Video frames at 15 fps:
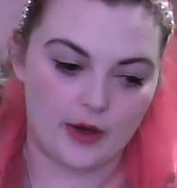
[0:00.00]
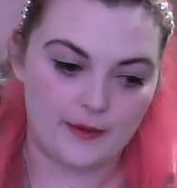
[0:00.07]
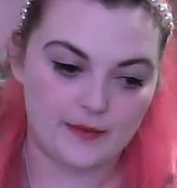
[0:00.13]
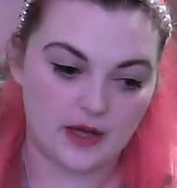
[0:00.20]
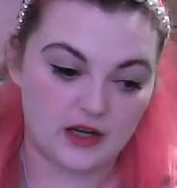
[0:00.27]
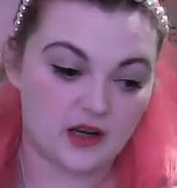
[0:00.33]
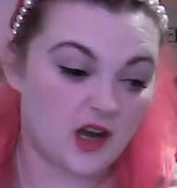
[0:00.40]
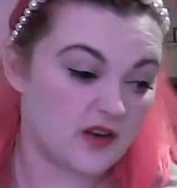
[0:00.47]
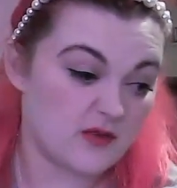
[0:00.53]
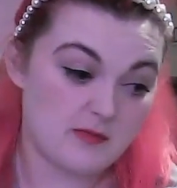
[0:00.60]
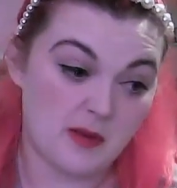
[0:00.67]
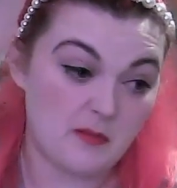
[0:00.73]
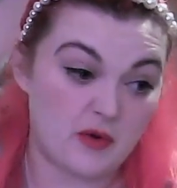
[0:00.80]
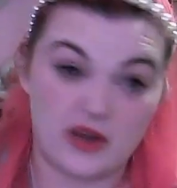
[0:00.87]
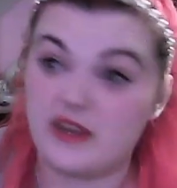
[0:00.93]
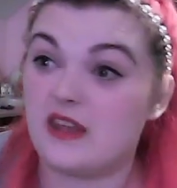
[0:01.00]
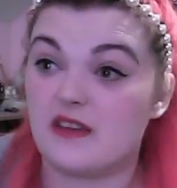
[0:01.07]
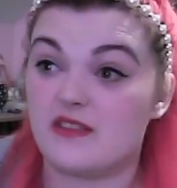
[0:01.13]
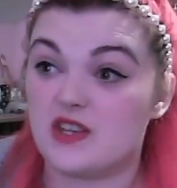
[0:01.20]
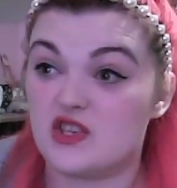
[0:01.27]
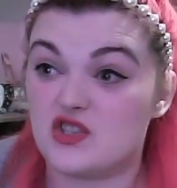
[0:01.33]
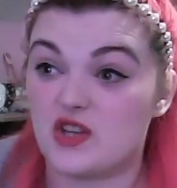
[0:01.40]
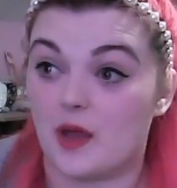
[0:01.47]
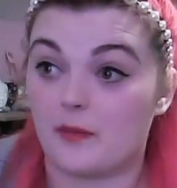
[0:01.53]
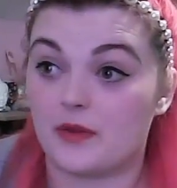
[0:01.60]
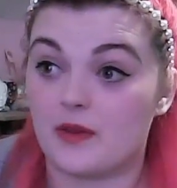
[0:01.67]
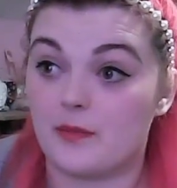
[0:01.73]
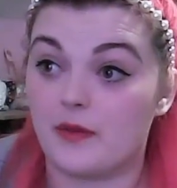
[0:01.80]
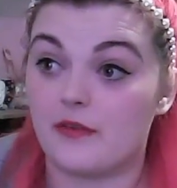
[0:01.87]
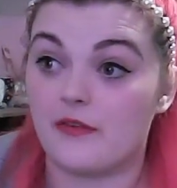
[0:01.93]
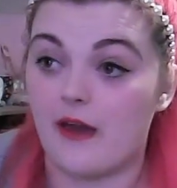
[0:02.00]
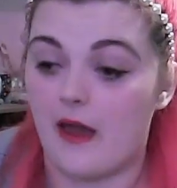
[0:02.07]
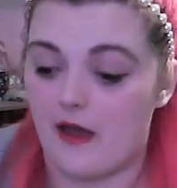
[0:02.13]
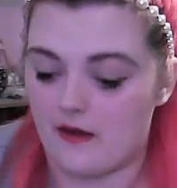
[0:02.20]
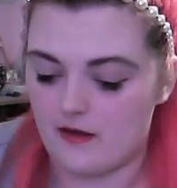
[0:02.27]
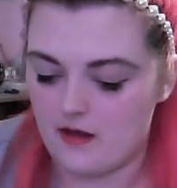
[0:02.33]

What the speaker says: I can't remember any of these shops, to be fair,